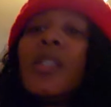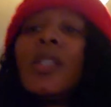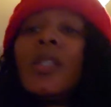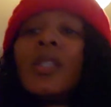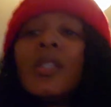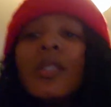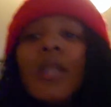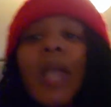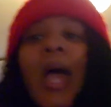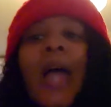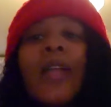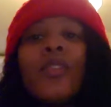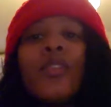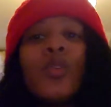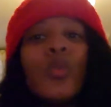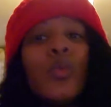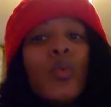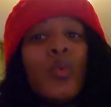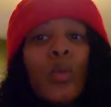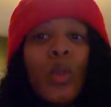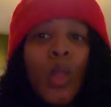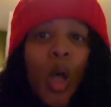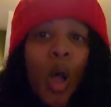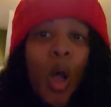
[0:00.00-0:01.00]
is not
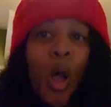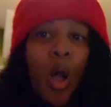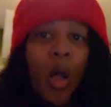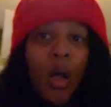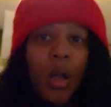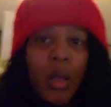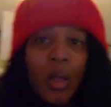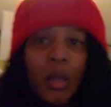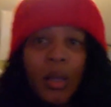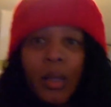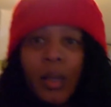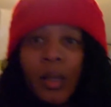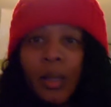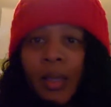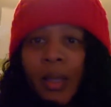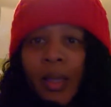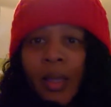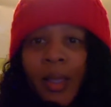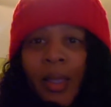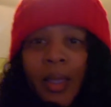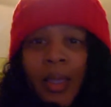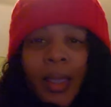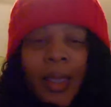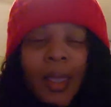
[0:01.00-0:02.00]
too long,
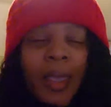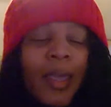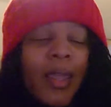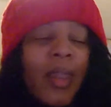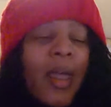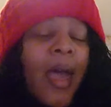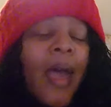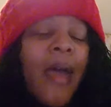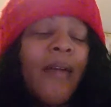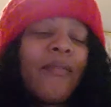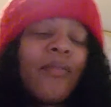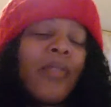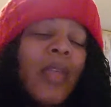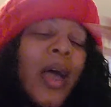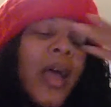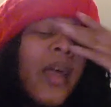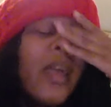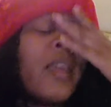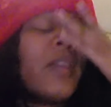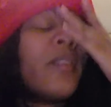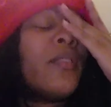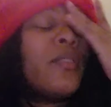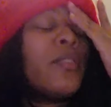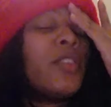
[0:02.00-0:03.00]
and I have
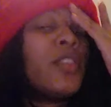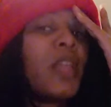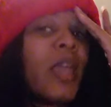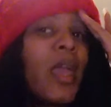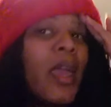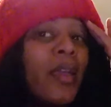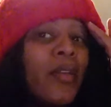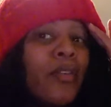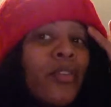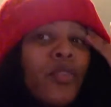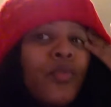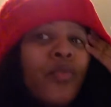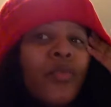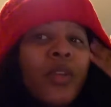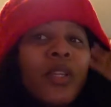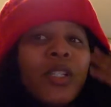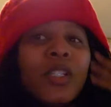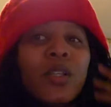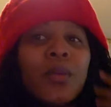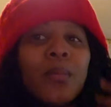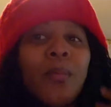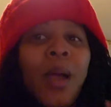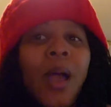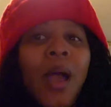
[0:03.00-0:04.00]
not yet
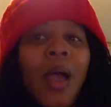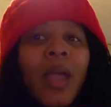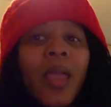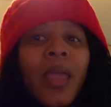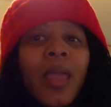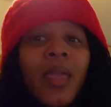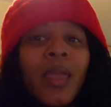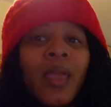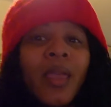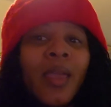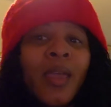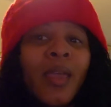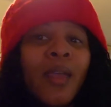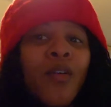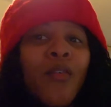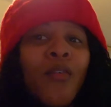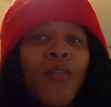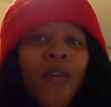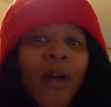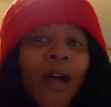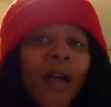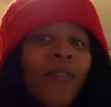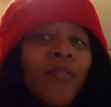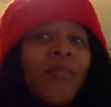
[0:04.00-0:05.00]
reached my
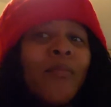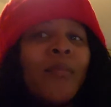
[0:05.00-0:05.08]
five